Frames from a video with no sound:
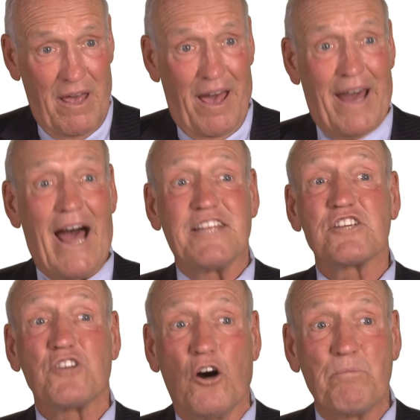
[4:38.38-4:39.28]
And I
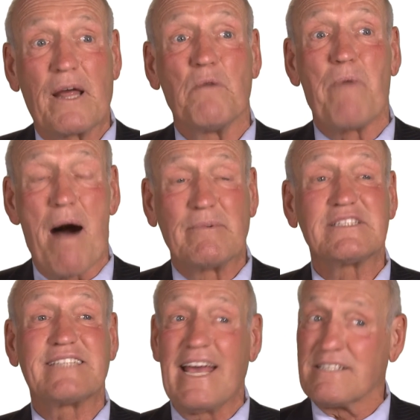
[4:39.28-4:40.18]
just hope that Obama
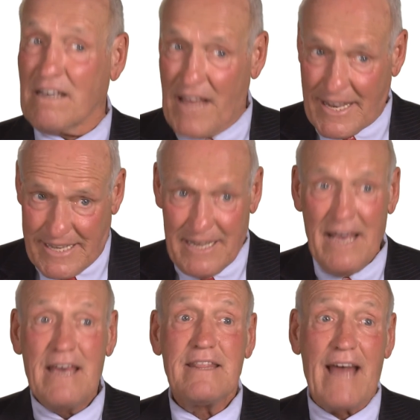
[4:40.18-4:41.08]
stays on
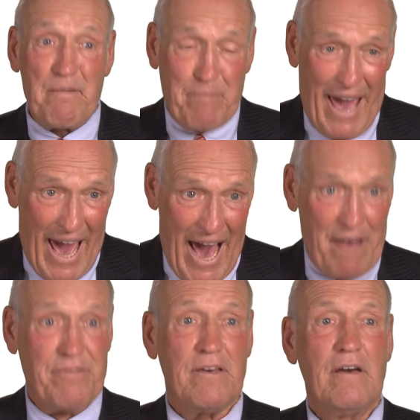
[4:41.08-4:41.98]
that
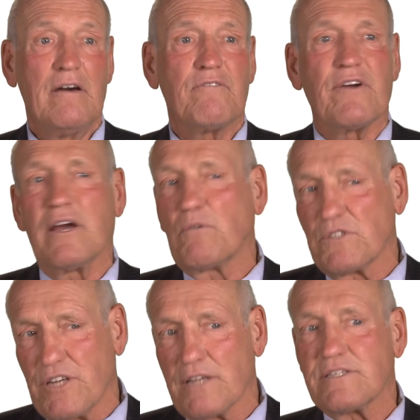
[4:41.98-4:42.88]
path for equal
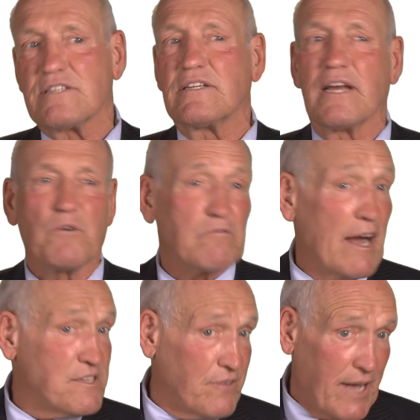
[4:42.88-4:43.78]
justice and equal
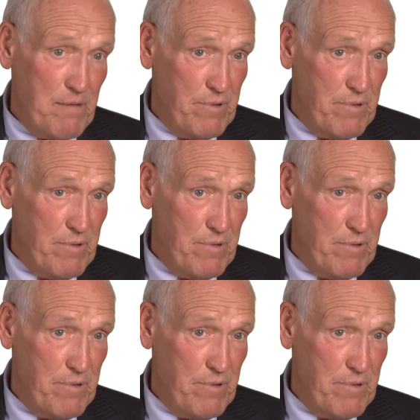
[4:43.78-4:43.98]
rights for gay